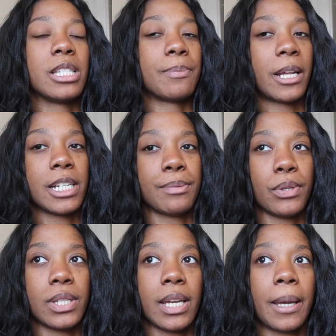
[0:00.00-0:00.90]
Spanish
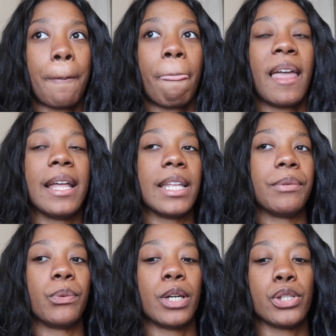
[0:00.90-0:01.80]
music. And then
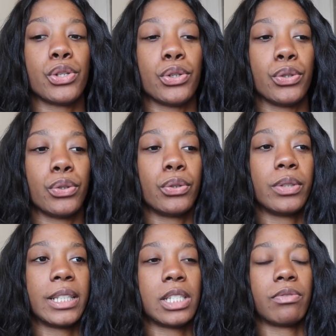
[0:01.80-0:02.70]
we went to
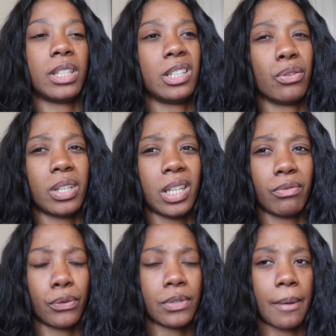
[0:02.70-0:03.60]
like this really low key
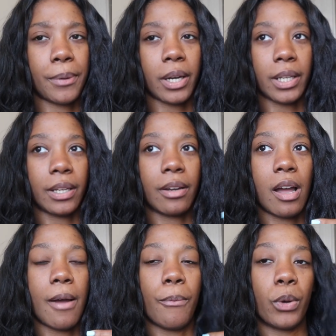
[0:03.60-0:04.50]
rooftop party.
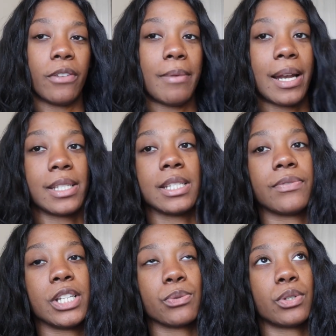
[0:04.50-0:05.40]
Um, one of Madison's
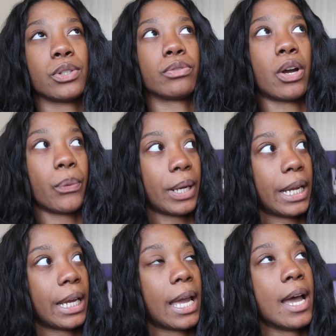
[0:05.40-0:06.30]
friends were
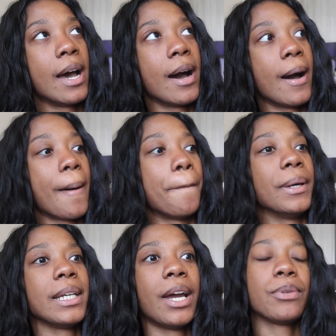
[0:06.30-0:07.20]
throwing. Um,
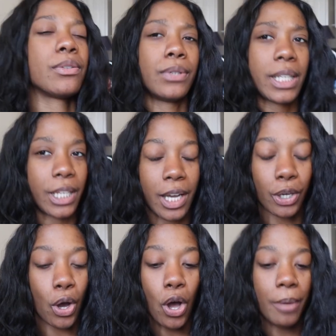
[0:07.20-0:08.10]
but yeah, it was a really
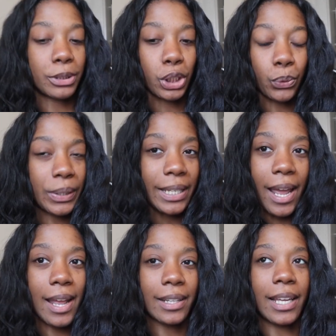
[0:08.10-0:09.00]
calm, chill
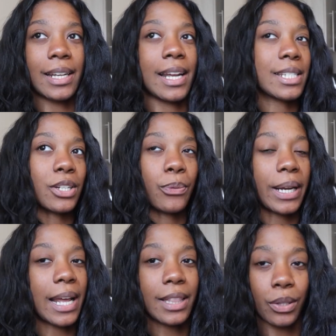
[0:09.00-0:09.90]
weekend, like a nice little
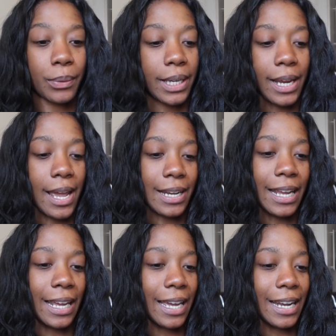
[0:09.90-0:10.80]
way to end the weekend.
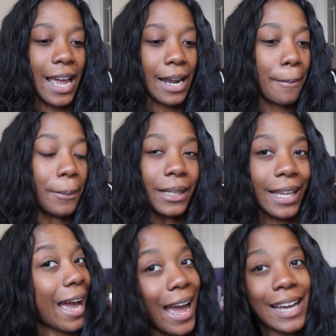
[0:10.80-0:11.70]
And I had a
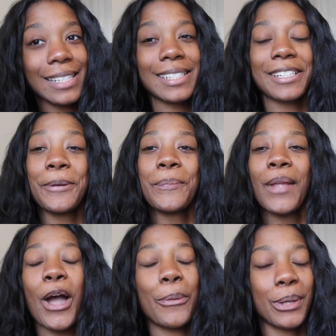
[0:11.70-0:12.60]
blast. I
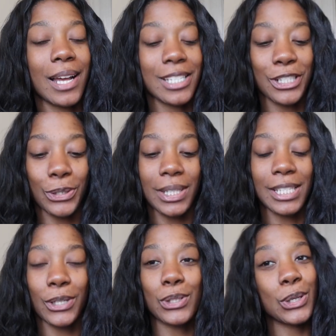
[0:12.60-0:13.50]
hope you guys enjoyed
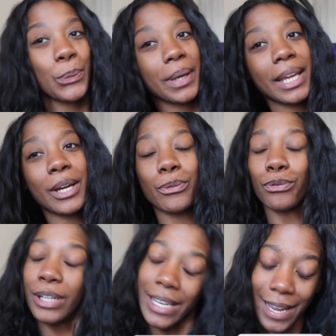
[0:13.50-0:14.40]
this little two week
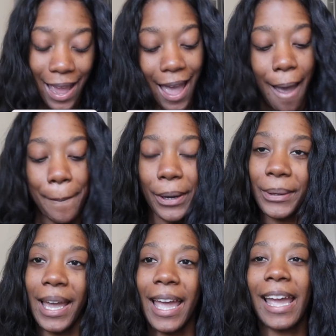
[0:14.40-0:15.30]
recap,
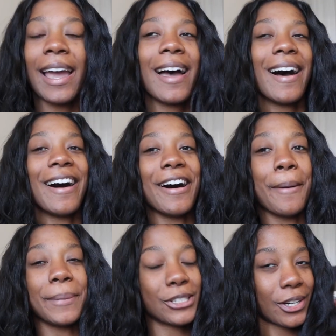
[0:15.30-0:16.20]
okay?
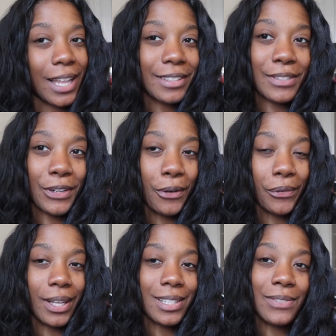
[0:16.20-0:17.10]
Um, be sure to like this video if
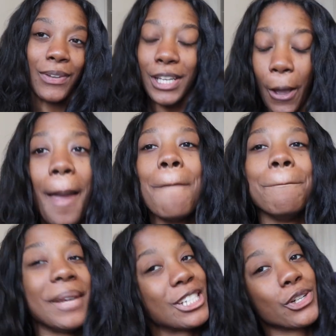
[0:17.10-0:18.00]
you like this video.
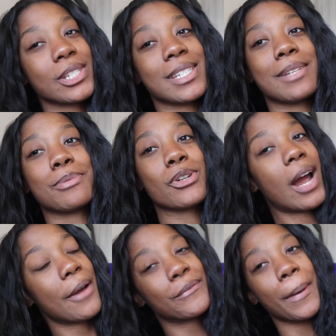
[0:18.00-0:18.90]
Be sure to
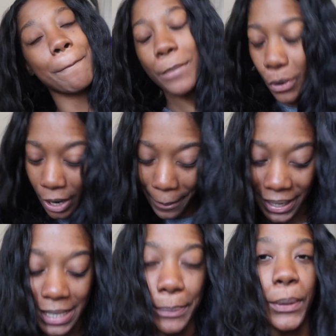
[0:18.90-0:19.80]
subscribe for more
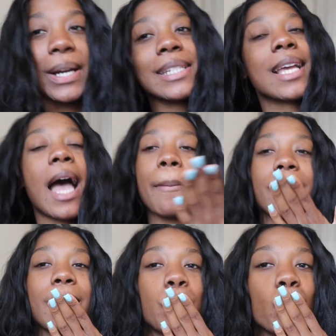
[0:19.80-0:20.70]
because more is
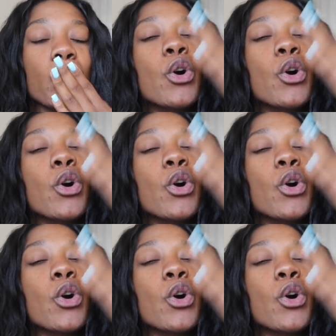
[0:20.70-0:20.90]
coming.